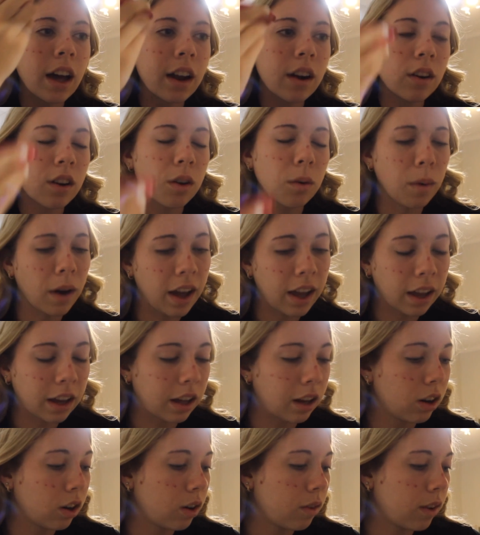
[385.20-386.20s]
I don't know why I
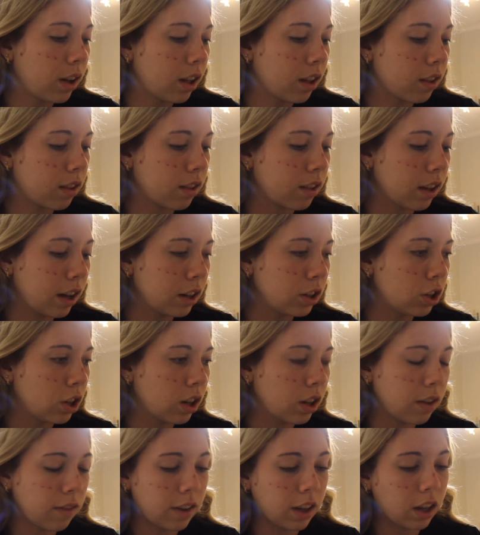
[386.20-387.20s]
get nervous. I
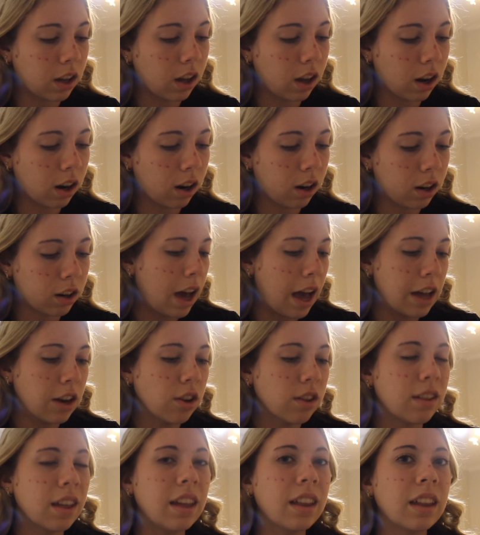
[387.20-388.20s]
shouldn't even care. I
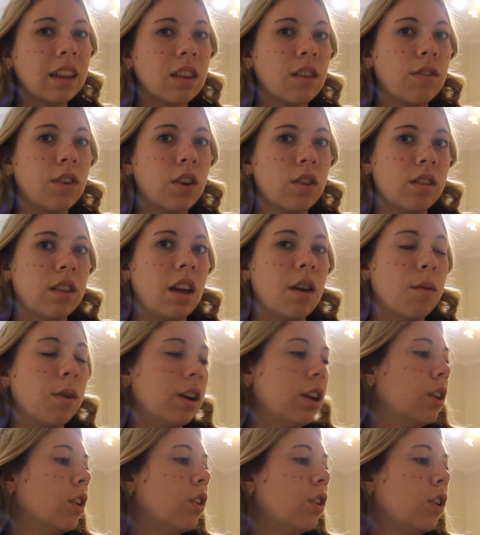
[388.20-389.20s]
just hate like the first day where
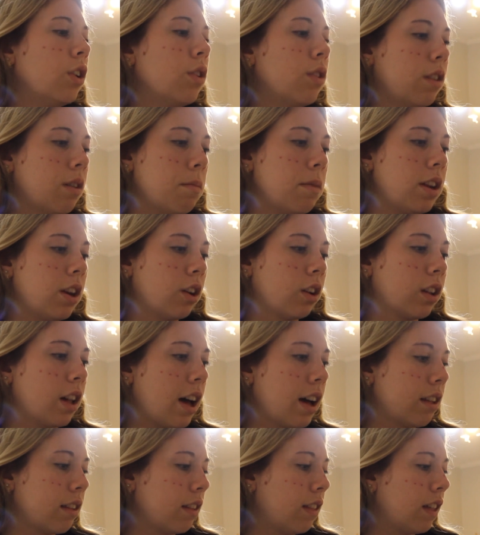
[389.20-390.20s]
you don't know who's gonna be in your
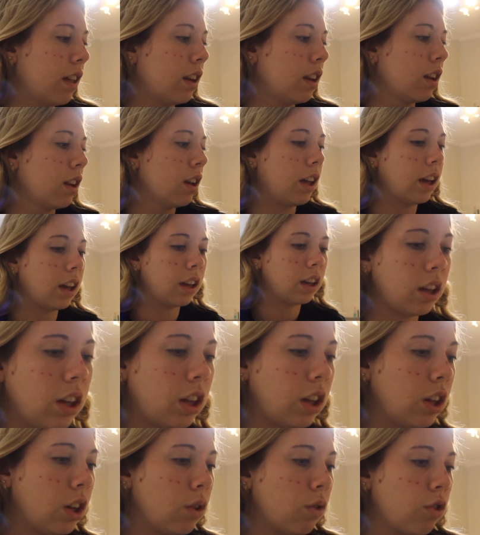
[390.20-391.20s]
class, and then like,
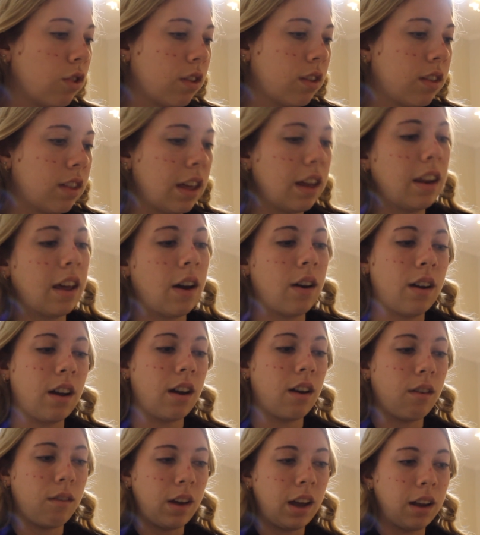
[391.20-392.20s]
you just sit down at
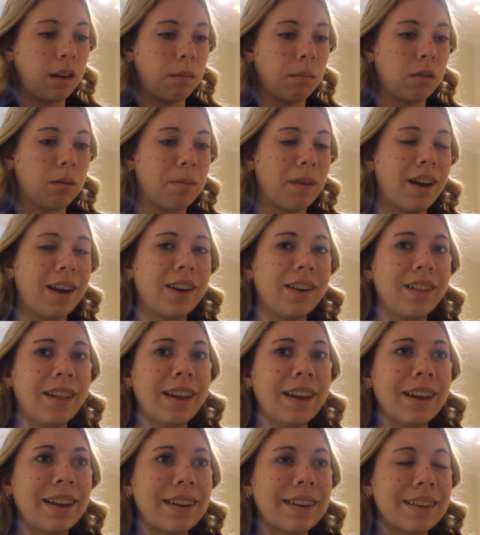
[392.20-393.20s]
a random spot, and you're
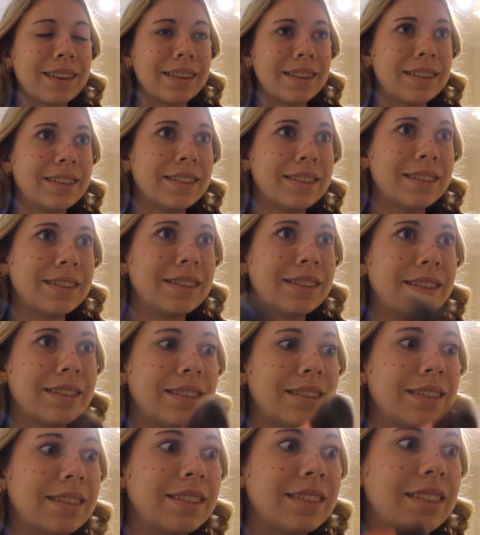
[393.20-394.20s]
like,
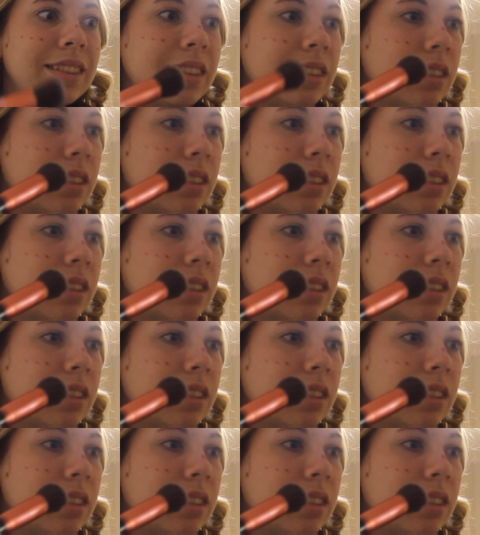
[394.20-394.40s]
uh,